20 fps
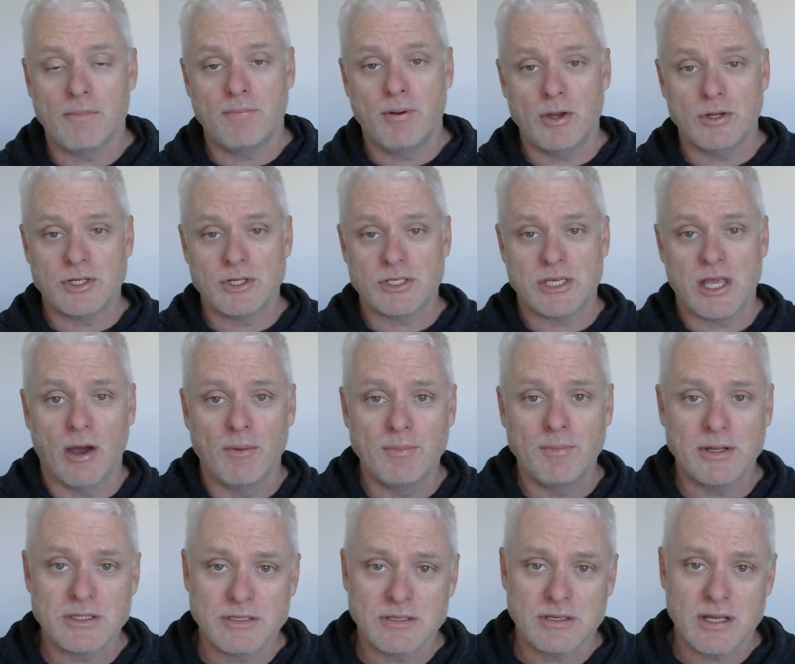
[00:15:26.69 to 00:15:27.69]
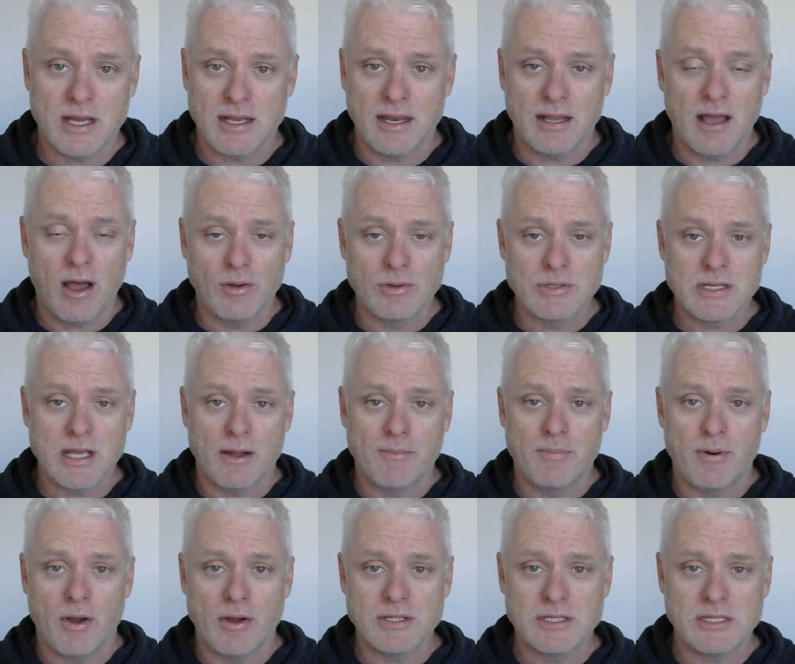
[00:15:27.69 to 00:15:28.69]
You might purchase helmets at
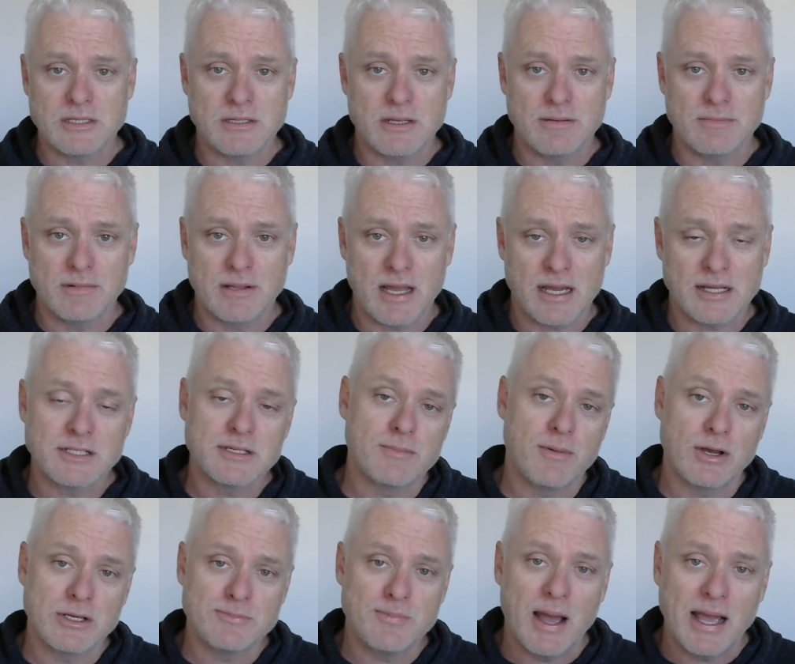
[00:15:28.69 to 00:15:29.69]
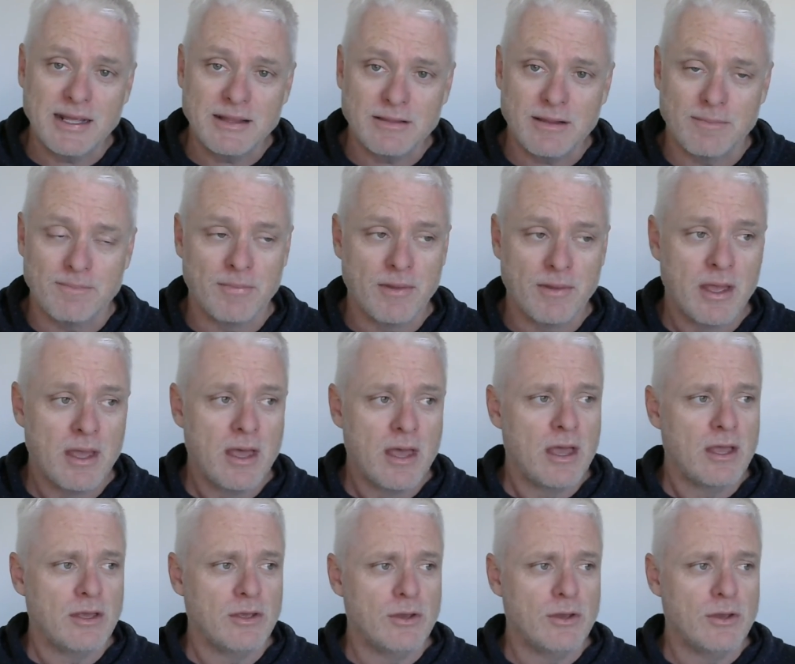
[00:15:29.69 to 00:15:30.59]
wholesale prices and customize paint them.